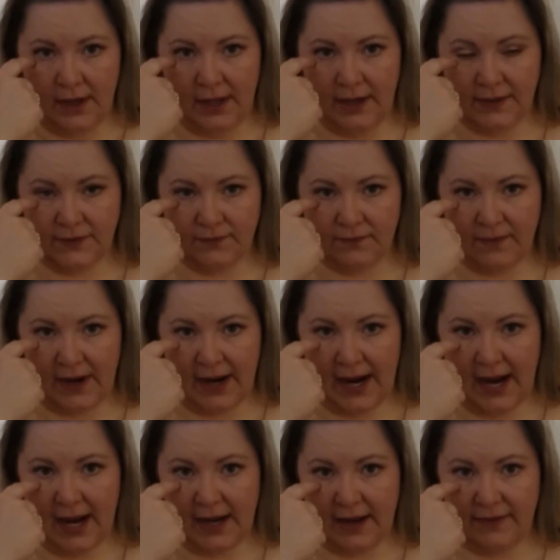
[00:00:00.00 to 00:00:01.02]
And it's
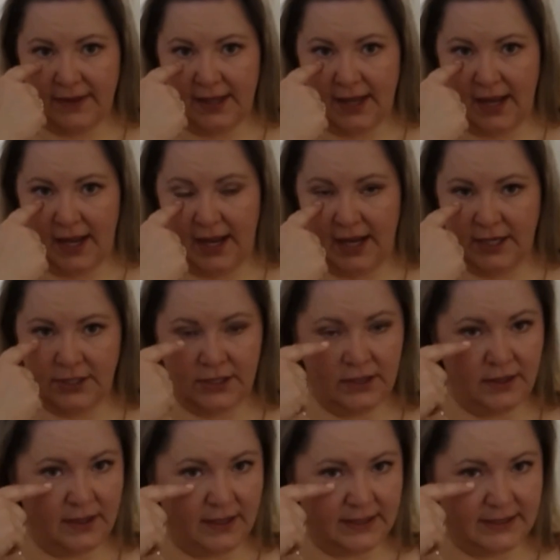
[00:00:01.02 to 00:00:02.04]
right at the edge.
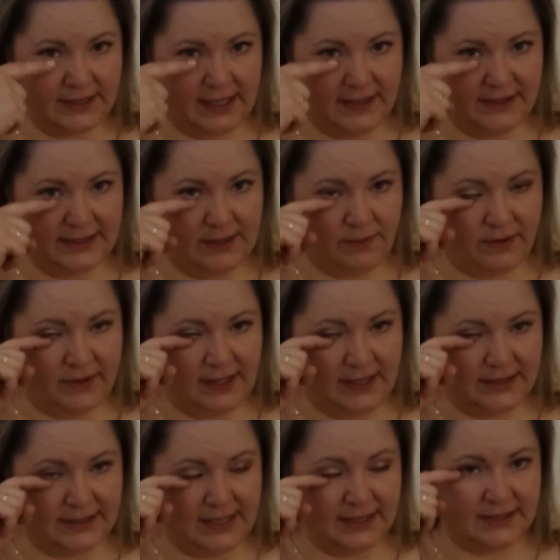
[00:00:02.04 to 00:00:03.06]
You can kind of see where
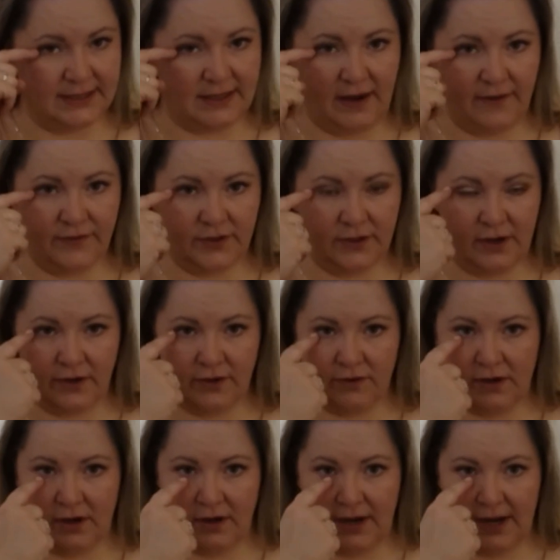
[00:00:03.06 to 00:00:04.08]
things get softer
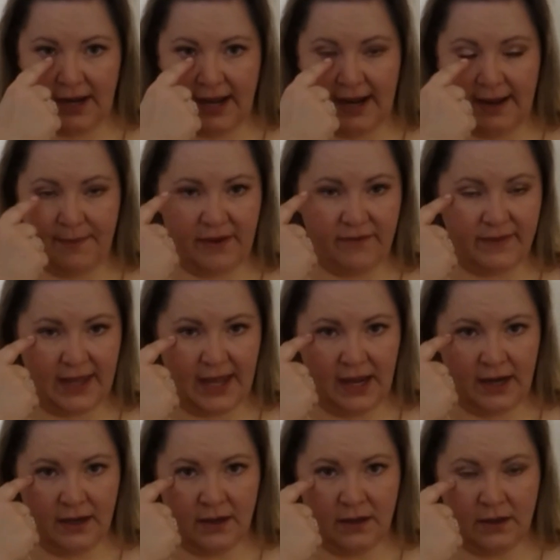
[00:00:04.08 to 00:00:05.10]
under our eye above
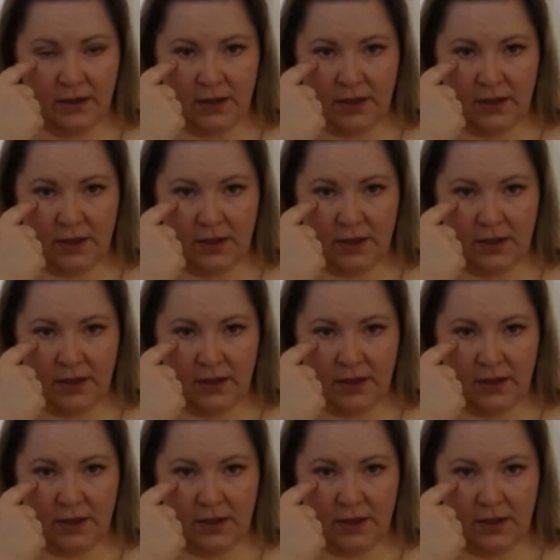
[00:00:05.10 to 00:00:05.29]
that.